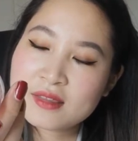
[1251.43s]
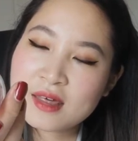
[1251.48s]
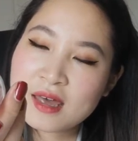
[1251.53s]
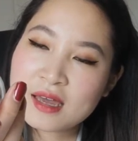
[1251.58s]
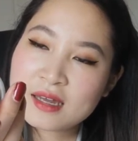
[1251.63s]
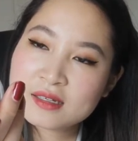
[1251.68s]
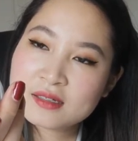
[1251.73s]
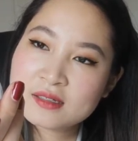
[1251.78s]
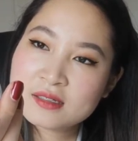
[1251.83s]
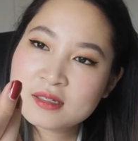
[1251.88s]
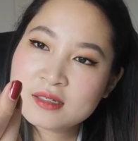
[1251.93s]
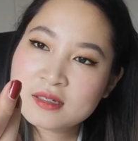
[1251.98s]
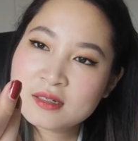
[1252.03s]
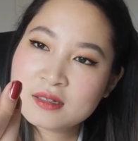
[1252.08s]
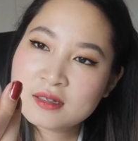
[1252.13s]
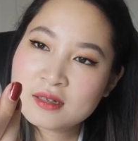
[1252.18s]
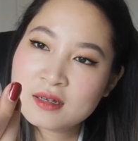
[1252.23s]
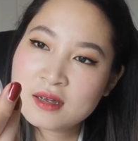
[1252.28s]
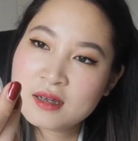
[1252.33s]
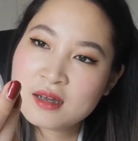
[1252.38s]
that
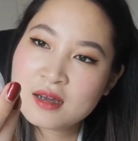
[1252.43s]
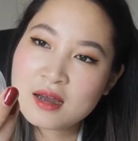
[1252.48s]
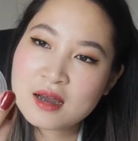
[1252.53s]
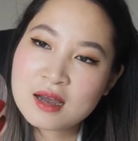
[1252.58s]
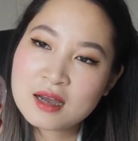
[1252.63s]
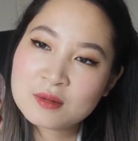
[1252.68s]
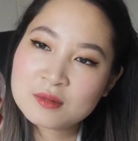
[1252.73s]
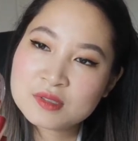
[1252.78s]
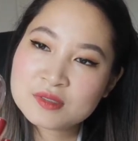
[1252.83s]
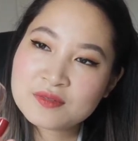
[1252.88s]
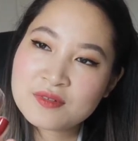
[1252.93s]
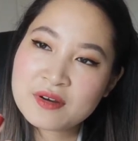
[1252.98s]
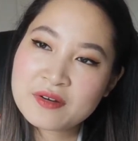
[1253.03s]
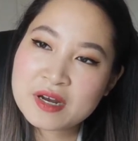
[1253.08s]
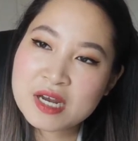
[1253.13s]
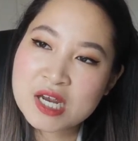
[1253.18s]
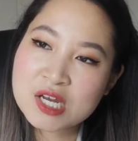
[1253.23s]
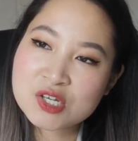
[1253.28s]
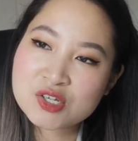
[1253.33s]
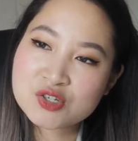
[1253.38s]
I was
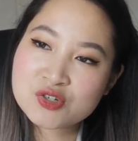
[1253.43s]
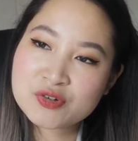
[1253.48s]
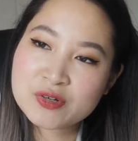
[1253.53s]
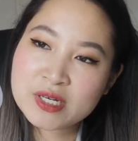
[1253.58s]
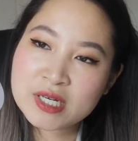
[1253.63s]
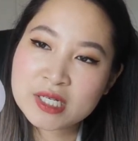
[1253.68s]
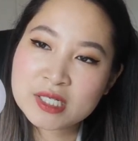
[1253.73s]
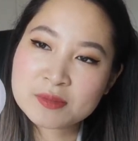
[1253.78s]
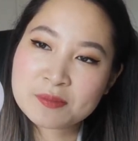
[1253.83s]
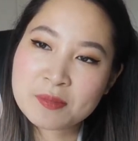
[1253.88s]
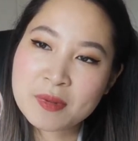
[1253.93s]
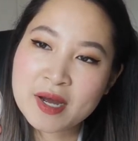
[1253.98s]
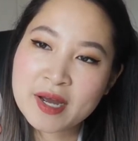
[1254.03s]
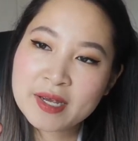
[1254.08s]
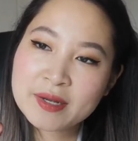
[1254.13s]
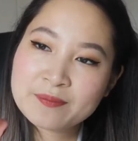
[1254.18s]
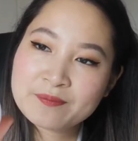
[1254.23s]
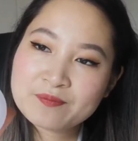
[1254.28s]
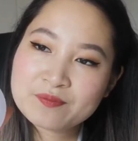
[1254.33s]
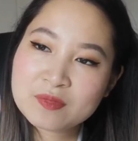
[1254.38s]
very intrigued by.